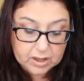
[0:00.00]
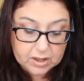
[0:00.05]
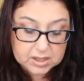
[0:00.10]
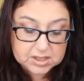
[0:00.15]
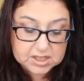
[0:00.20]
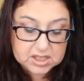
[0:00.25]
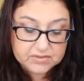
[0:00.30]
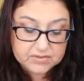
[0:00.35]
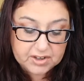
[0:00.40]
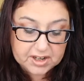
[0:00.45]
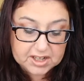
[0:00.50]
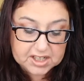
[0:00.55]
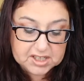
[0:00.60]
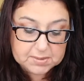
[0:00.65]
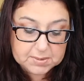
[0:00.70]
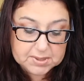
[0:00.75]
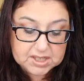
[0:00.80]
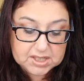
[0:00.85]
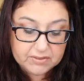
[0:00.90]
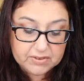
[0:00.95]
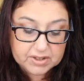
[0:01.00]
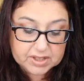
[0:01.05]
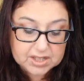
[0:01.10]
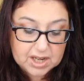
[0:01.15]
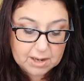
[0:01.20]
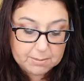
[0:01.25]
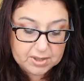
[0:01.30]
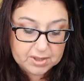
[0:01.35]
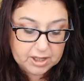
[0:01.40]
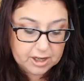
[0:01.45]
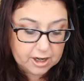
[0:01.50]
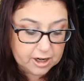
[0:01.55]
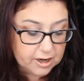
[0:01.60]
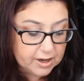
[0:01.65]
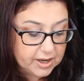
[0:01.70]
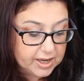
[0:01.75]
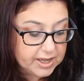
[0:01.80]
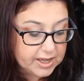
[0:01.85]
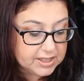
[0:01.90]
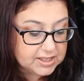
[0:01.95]
This is very specific time of year,
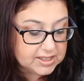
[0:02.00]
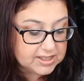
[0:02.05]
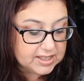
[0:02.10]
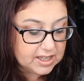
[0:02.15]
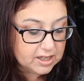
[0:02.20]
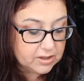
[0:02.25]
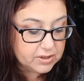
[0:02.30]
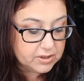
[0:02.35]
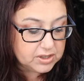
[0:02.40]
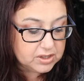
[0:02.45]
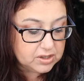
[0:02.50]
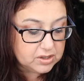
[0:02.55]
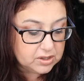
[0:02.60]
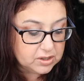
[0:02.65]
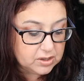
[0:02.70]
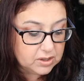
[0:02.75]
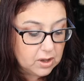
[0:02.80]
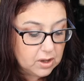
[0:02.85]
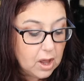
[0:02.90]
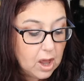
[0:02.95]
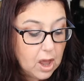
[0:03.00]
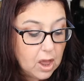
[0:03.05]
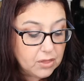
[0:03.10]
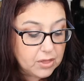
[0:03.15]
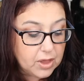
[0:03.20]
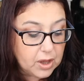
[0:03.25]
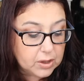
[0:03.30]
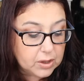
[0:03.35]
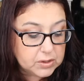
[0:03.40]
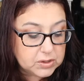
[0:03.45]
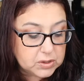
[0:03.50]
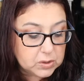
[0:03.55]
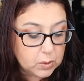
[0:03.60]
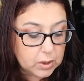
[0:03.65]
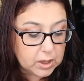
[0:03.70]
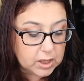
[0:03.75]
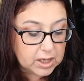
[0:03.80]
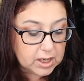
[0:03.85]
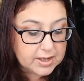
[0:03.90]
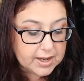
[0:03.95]
is sacred to those who
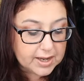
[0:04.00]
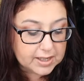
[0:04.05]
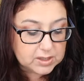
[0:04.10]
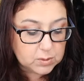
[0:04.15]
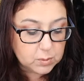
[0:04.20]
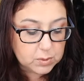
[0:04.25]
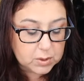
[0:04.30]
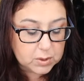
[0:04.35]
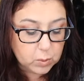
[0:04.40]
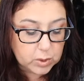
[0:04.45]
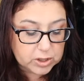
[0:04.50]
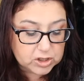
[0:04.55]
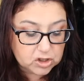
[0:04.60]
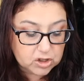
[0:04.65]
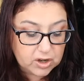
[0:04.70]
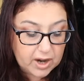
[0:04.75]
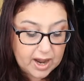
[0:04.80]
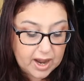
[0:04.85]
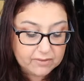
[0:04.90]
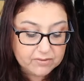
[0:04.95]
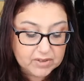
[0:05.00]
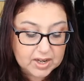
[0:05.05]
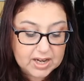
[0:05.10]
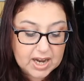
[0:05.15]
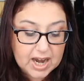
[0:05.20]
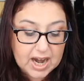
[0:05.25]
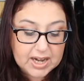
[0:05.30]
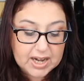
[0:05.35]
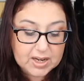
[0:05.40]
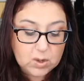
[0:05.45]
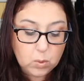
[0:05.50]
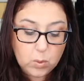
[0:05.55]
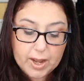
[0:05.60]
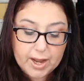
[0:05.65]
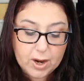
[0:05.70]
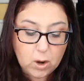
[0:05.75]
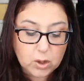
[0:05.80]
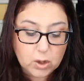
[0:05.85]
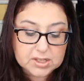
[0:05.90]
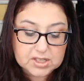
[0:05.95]
are connected with the witchcraft in any
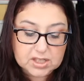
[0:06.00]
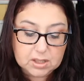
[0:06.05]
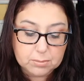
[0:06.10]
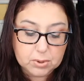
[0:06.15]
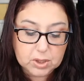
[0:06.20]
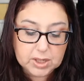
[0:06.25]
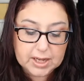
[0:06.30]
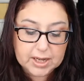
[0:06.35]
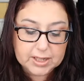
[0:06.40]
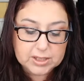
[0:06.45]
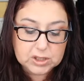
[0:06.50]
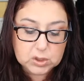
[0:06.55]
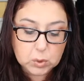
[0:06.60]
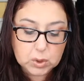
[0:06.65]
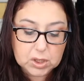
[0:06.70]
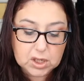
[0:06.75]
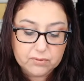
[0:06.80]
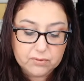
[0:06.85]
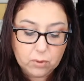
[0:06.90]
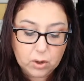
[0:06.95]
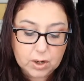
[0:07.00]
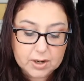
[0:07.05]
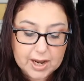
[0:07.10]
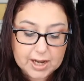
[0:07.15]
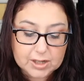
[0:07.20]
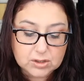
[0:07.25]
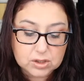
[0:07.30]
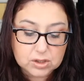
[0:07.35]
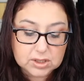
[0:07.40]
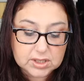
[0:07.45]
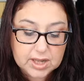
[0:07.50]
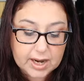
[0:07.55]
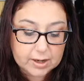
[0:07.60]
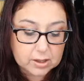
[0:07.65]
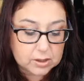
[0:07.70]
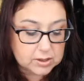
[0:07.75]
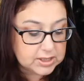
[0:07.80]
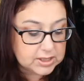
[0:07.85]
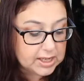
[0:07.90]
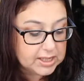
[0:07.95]
way or simple intuitive or natural
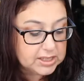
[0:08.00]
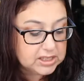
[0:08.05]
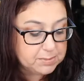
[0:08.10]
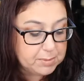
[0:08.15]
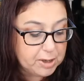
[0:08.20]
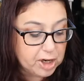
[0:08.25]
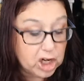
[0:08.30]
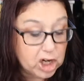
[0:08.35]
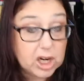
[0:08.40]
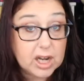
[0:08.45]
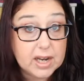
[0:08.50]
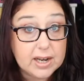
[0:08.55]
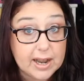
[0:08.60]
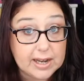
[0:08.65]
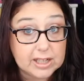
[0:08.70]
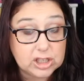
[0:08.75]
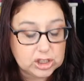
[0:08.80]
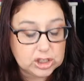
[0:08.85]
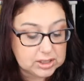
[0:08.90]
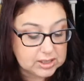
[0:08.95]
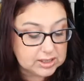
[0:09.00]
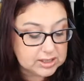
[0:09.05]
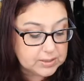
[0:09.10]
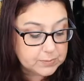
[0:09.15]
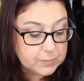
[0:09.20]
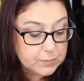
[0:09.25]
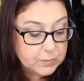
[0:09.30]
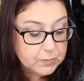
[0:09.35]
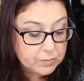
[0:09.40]
cycles and spirit connections.